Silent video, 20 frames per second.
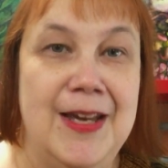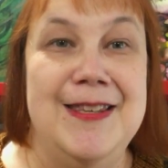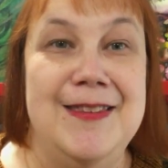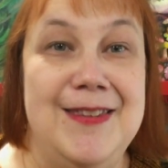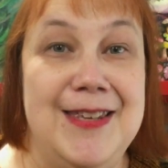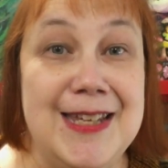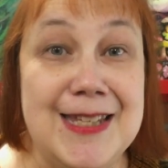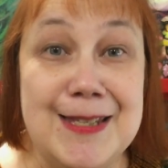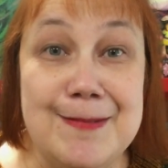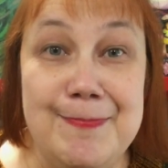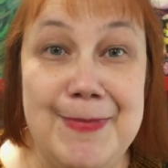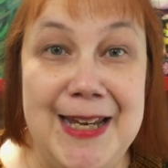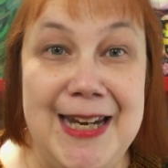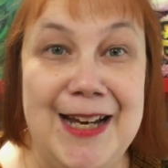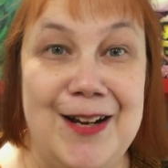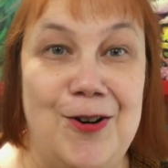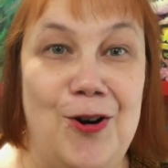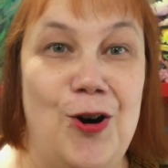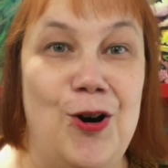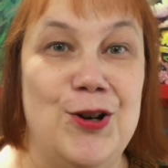This
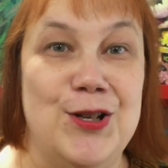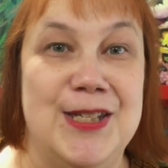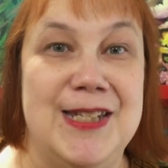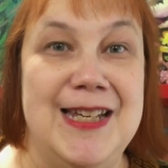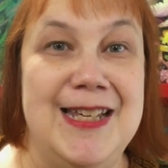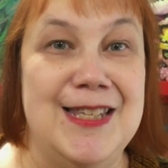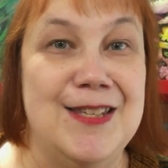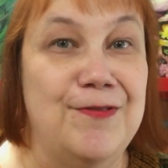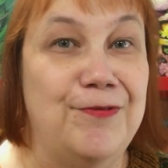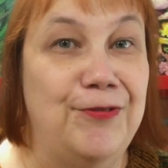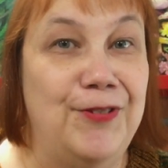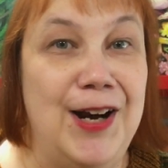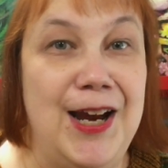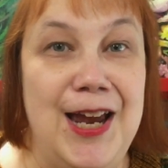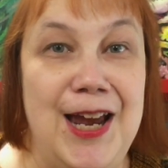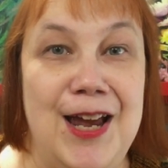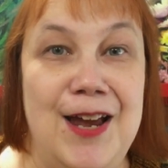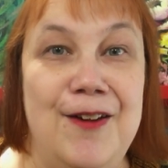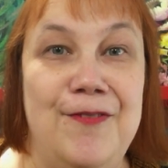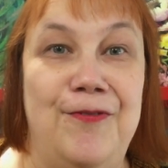mini course is
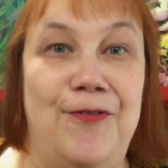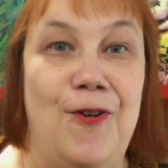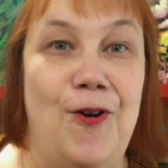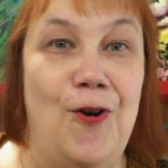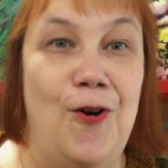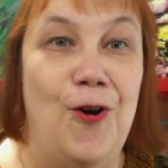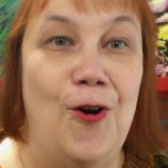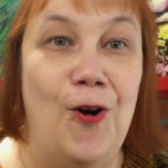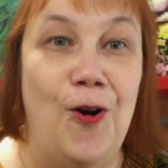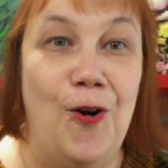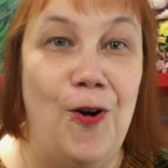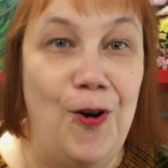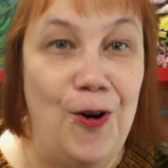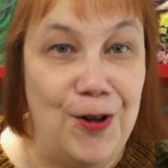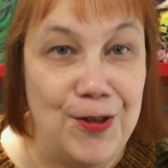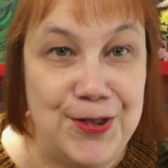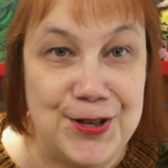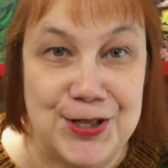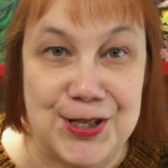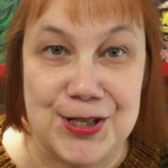free for
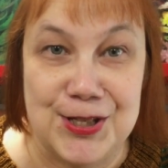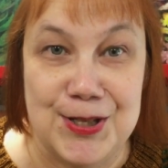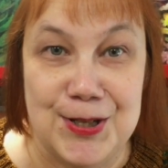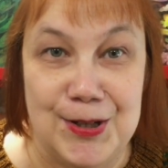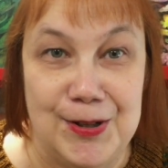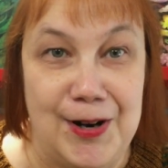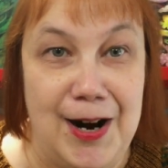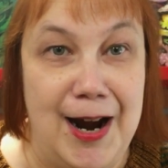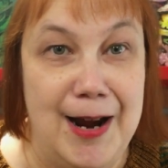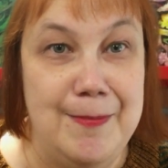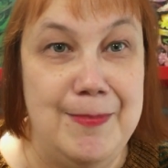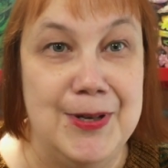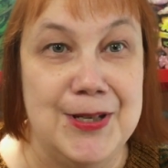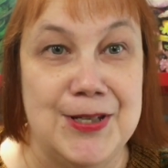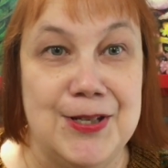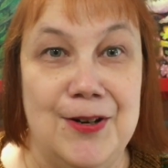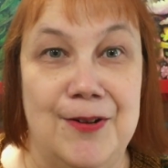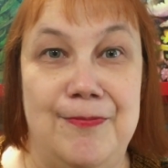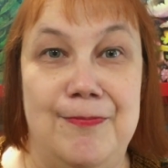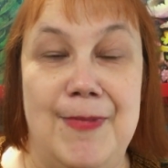all the
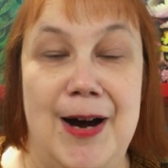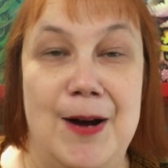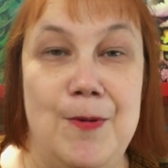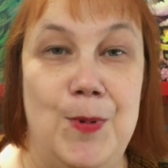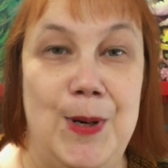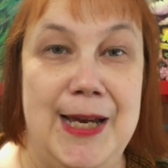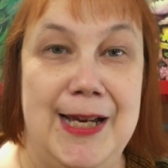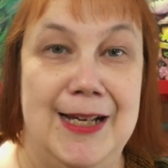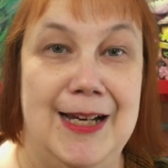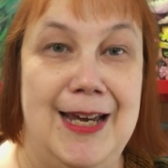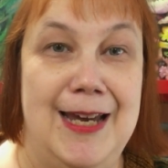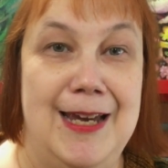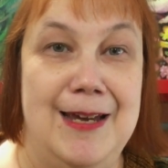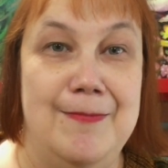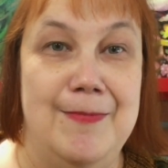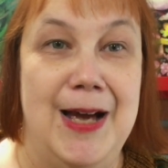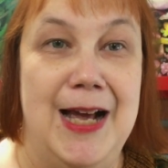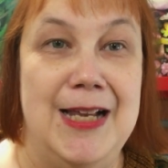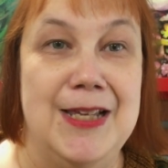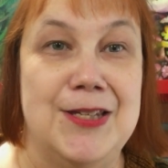subscribers of my weekly
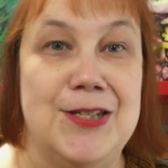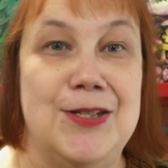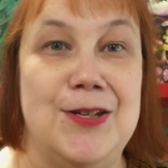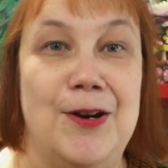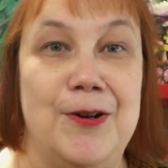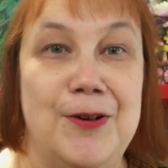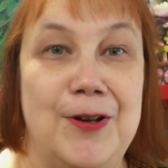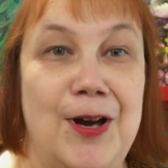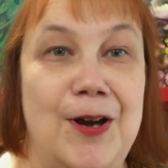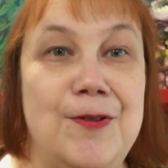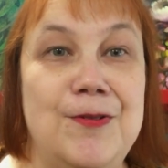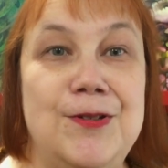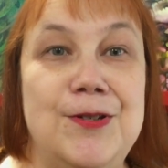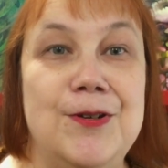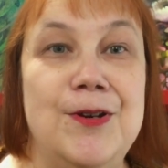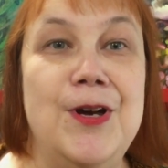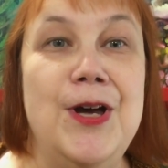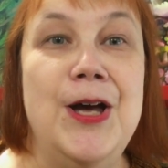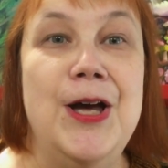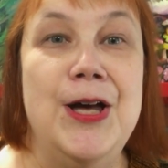emails, so go
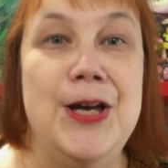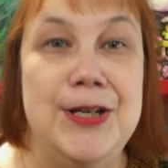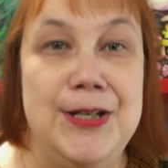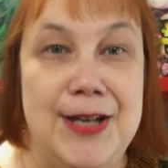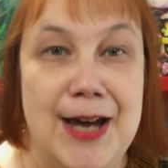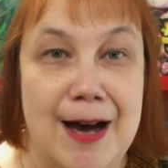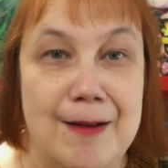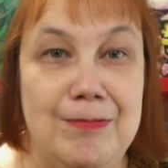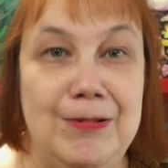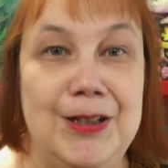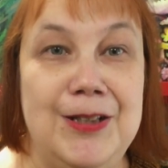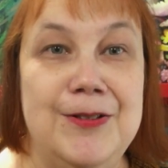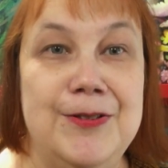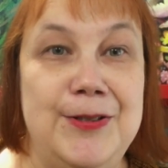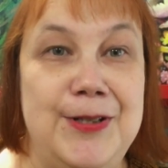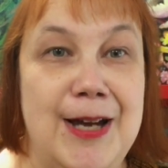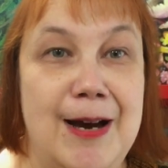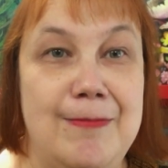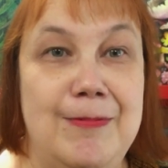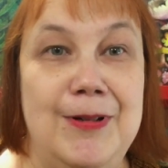to
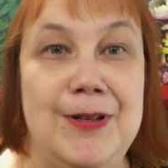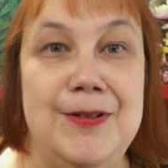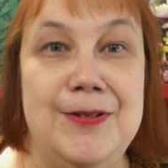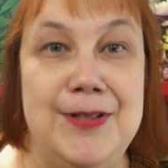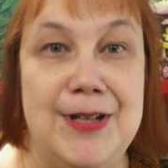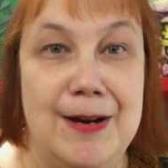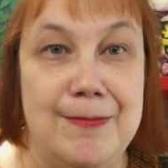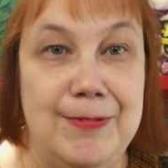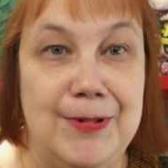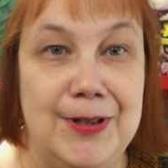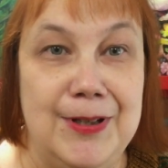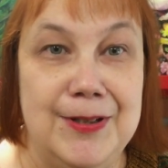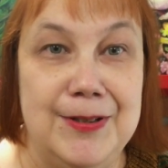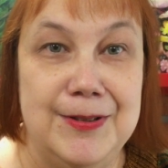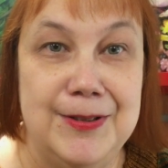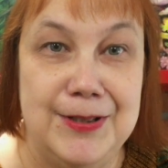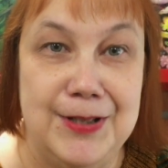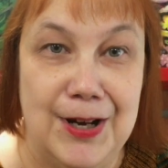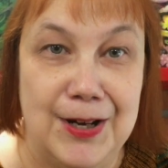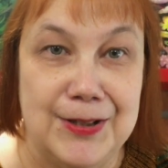
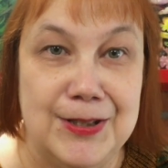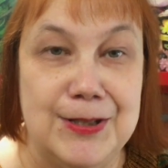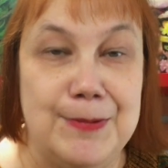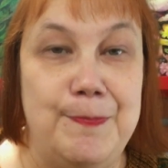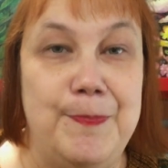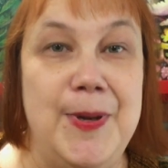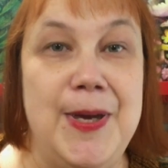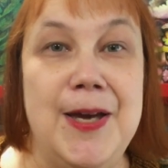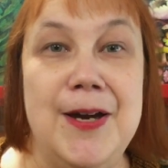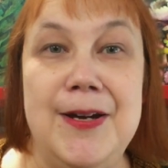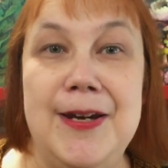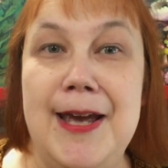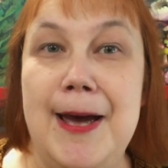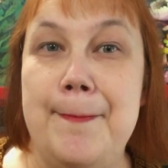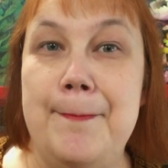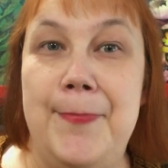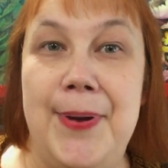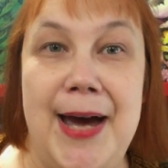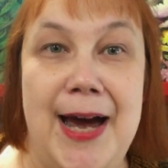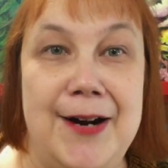
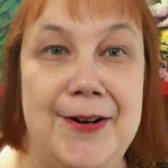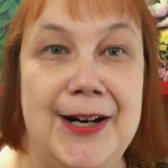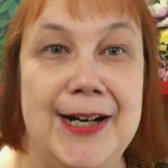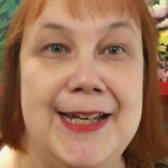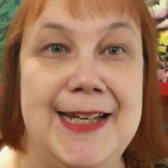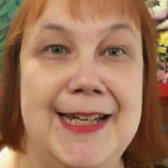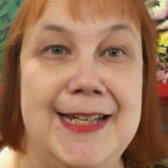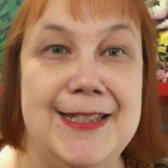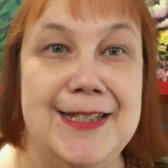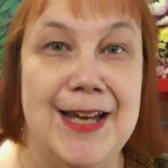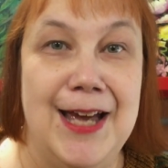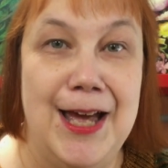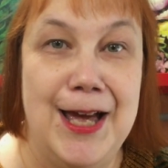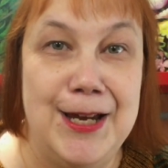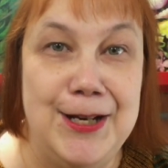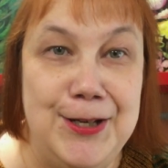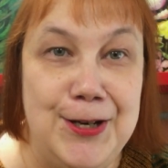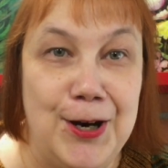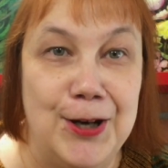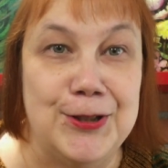
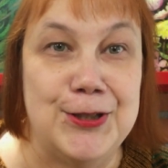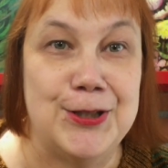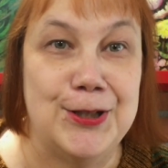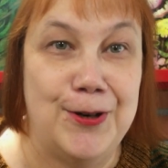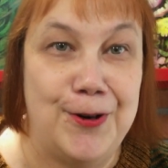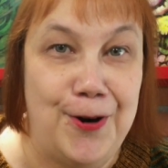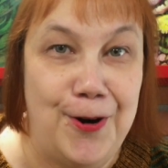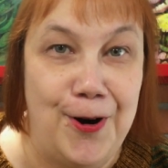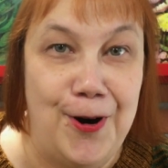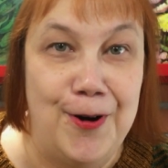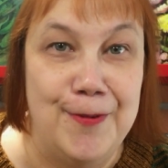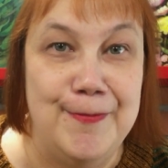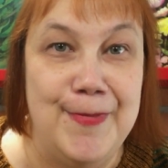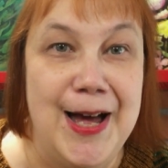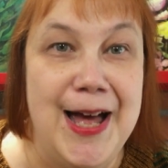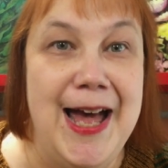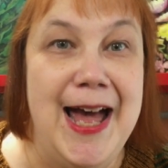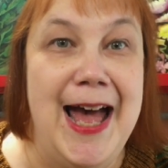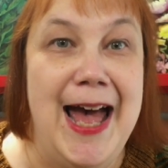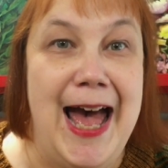www.peonyandparakeet.com
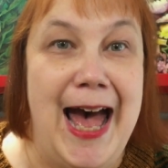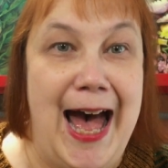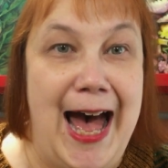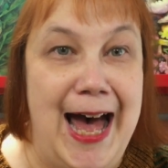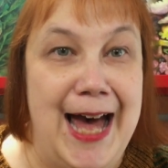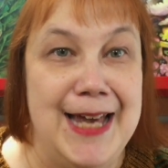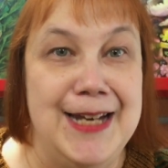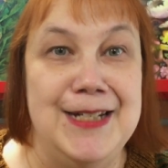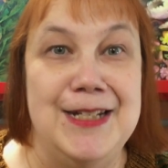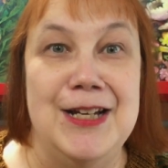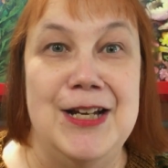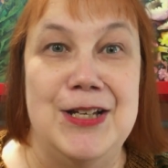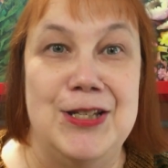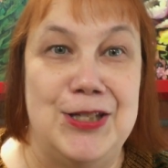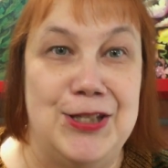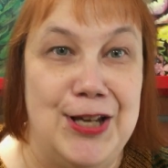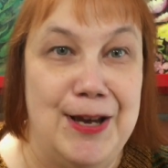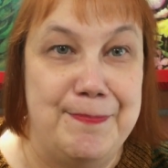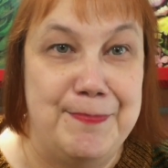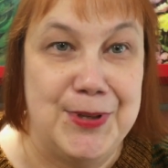and
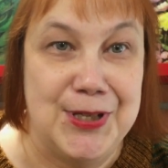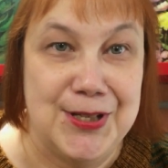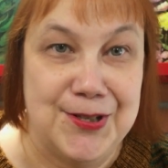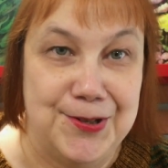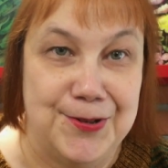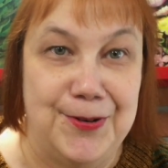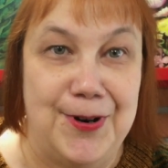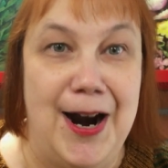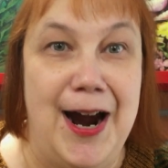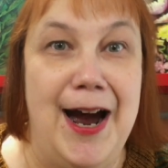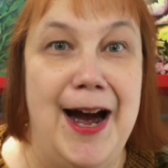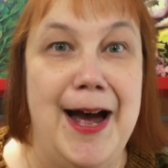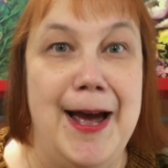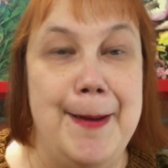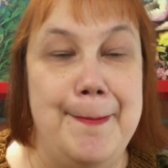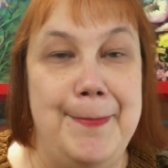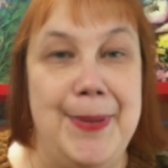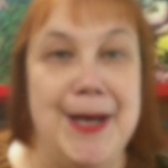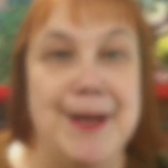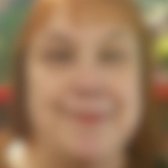subscribe.